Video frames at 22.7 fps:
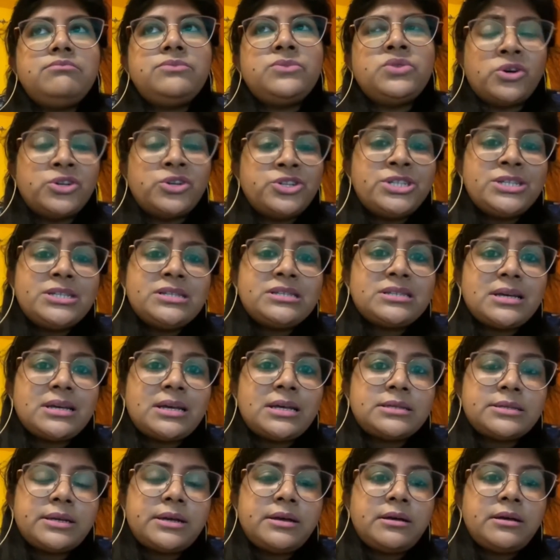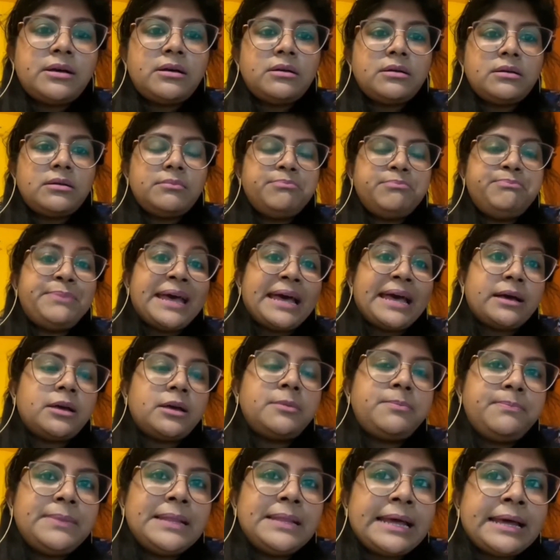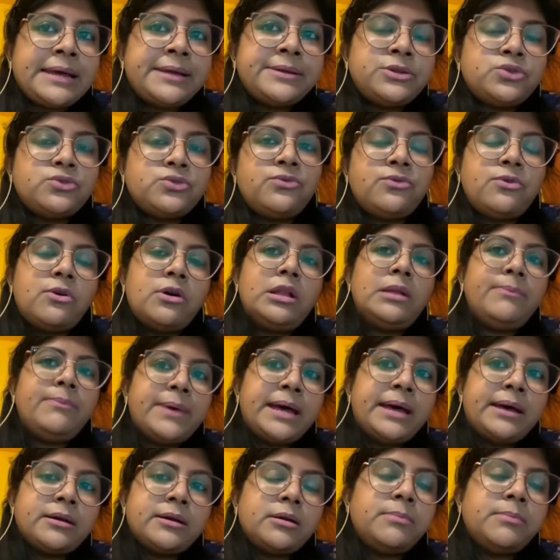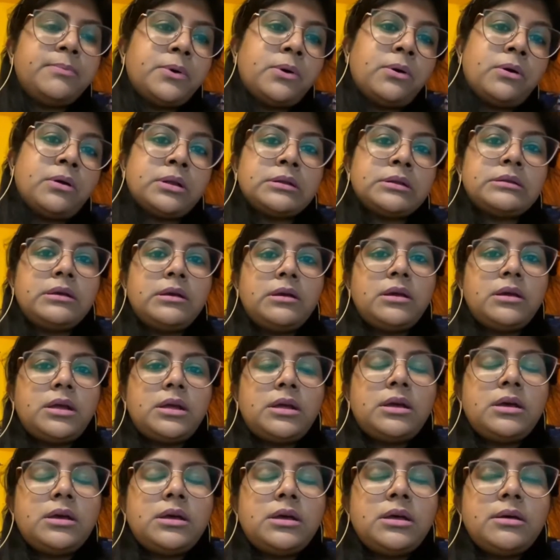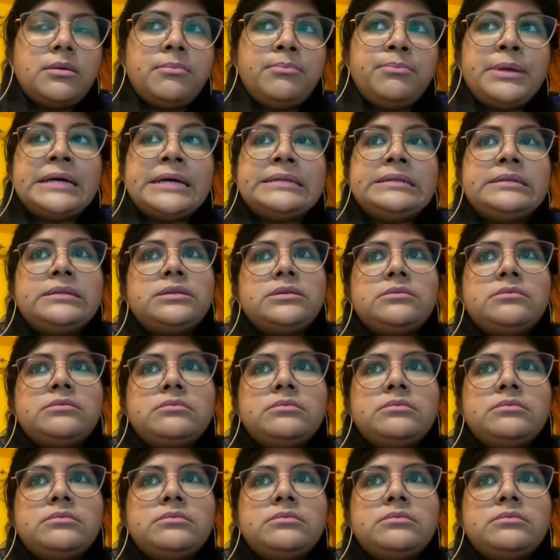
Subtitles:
not just as a backup plan to fall back upon, but